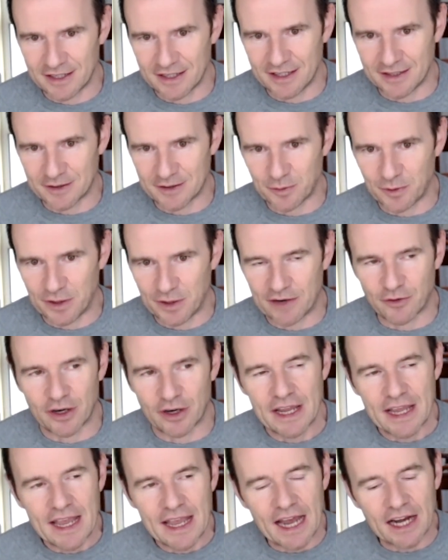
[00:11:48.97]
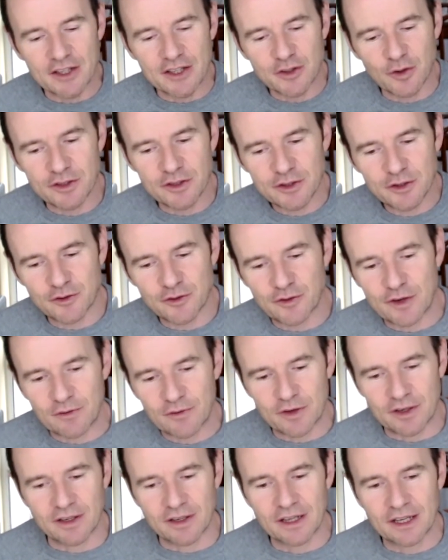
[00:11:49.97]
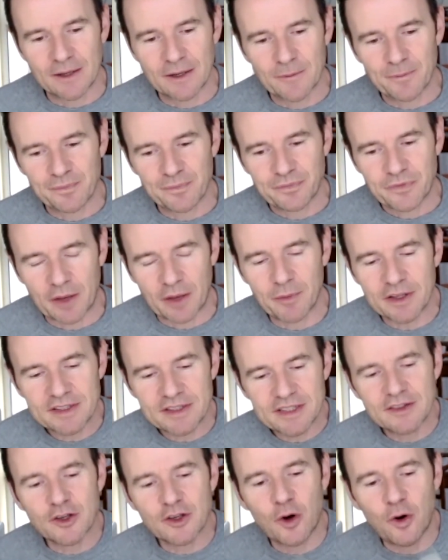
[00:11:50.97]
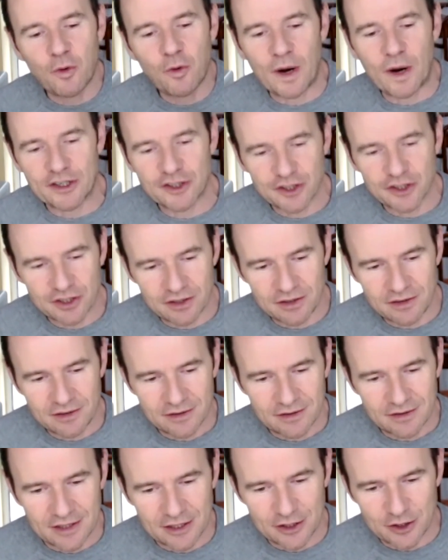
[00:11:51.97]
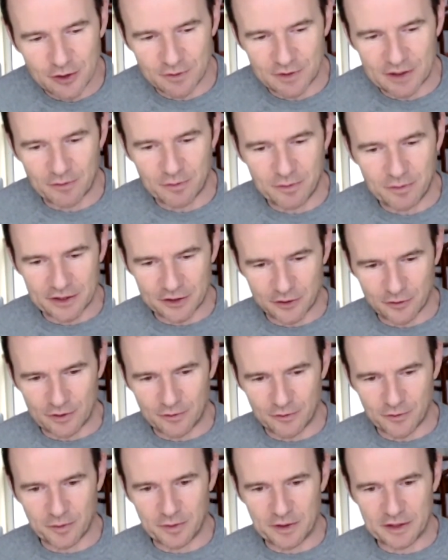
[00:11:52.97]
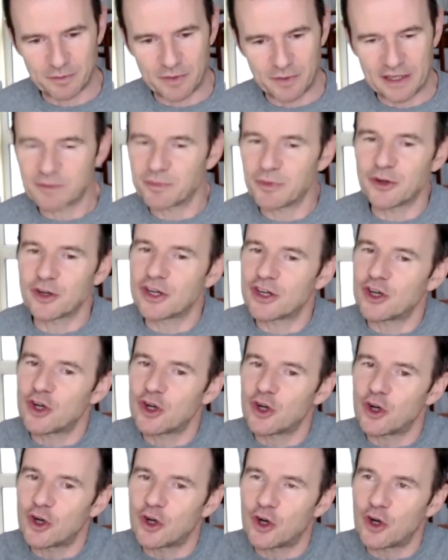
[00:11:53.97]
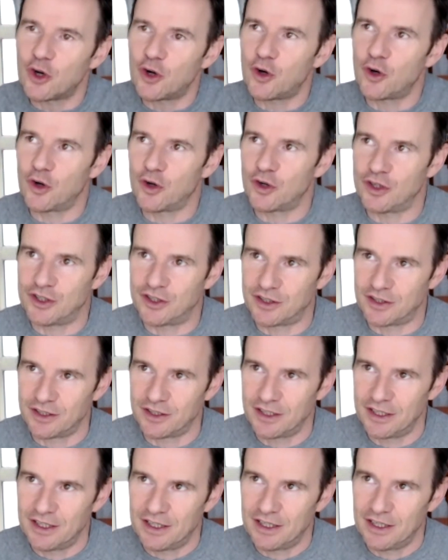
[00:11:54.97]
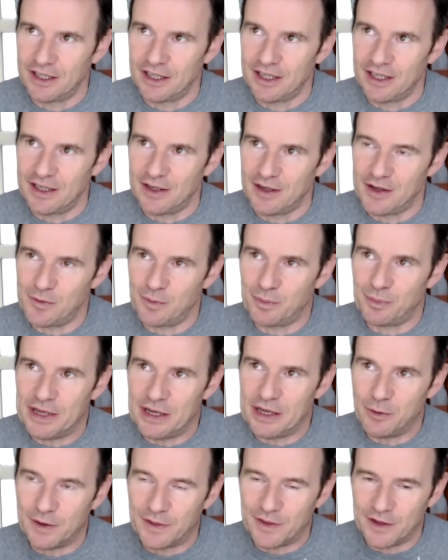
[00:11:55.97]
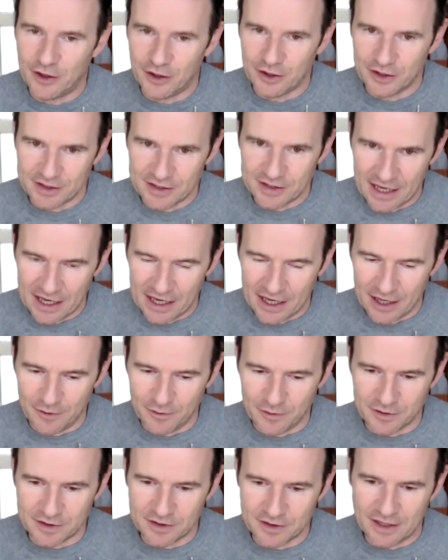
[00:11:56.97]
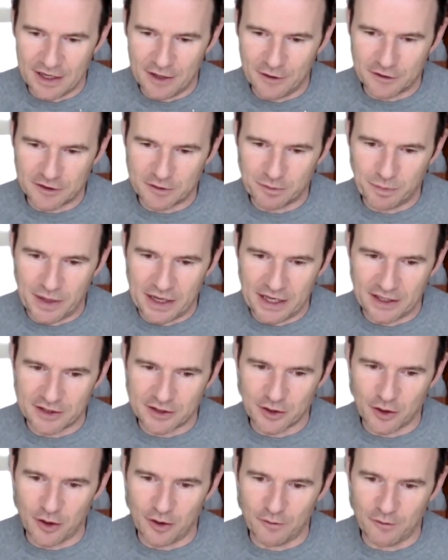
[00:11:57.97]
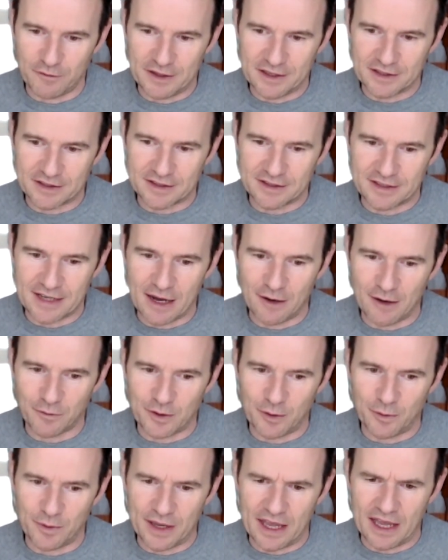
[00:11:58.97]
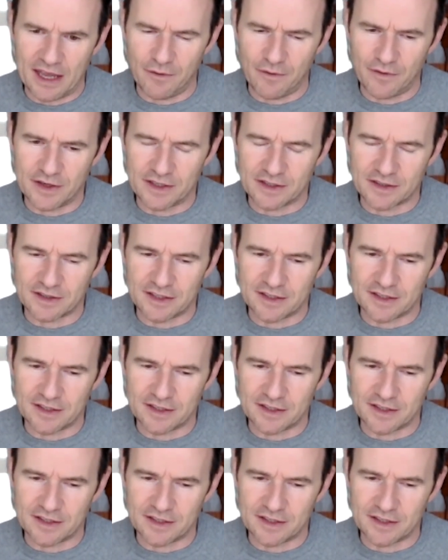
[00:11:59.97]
whatever. And it's also driven. I'm not saying the question that you've given me is driven from this place, but it could be within ourselves a space of this doubt that we have, is this